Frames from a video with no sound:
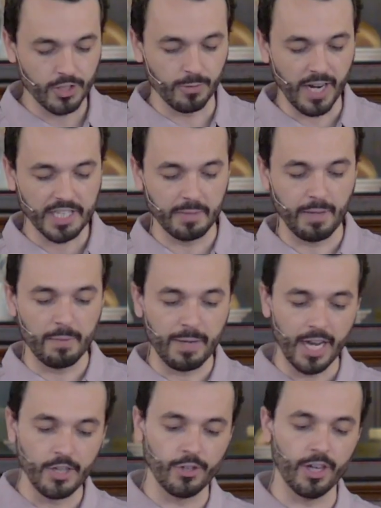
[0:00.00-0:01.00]
directly by
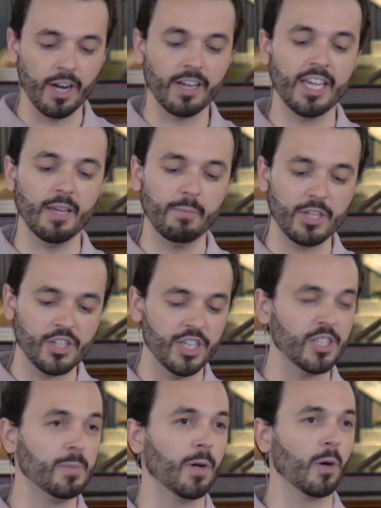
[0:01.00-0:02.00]
patriarchy and
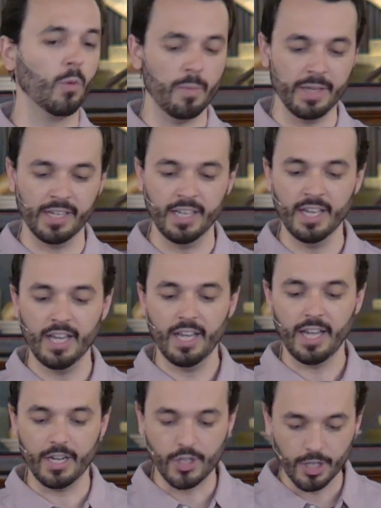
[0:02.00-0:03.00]
machismo are women
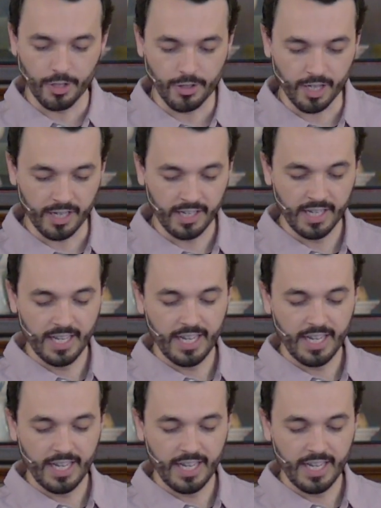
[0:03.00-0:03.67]
and children.